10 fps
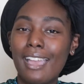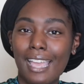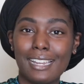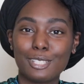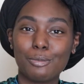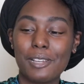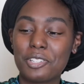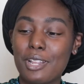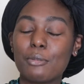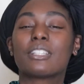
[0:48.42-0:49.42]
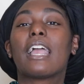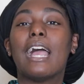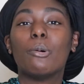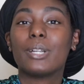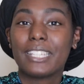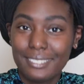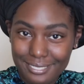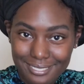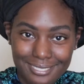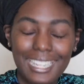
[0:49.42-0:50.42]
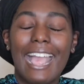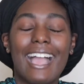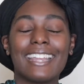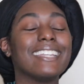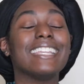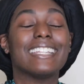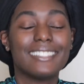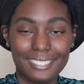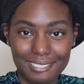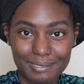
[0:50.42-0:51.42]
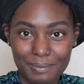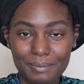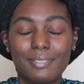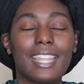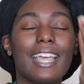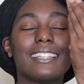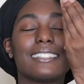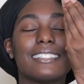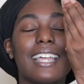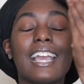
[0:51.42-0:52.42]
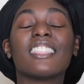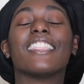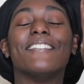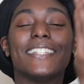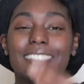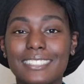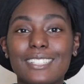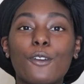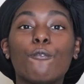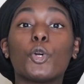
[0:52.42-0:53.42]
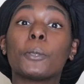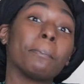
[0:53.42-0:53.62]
And I swatched it. I was like, I want it. I need it. I love it for